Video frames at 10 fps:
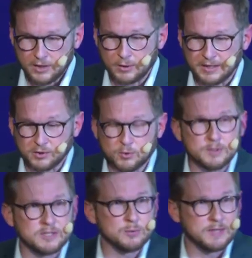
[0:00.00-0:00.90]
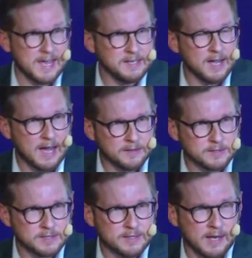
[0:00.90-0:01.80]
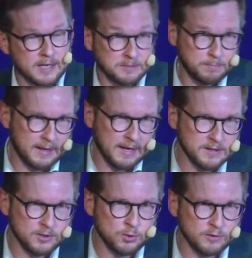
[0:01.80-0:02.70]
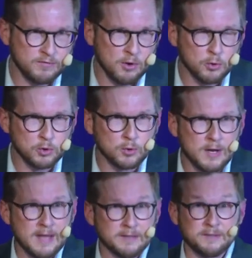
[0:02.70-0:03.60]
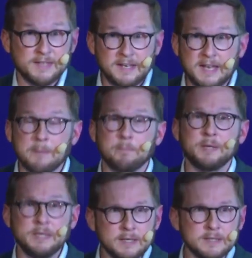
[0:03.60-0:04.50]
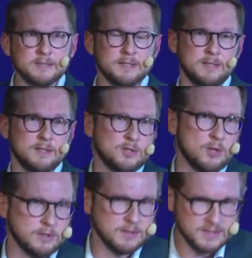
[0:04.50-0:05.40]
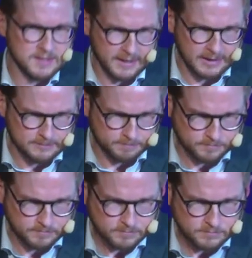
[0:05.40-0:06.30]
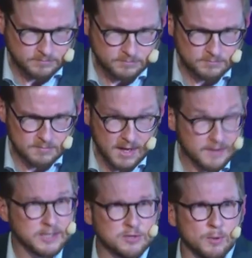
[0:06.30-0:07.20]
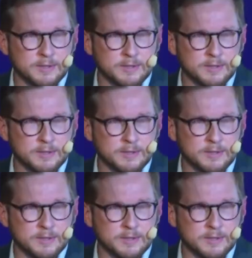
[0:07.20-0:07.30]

you can do this with any other style and apply that to a photo that then appears in a certain style. And that is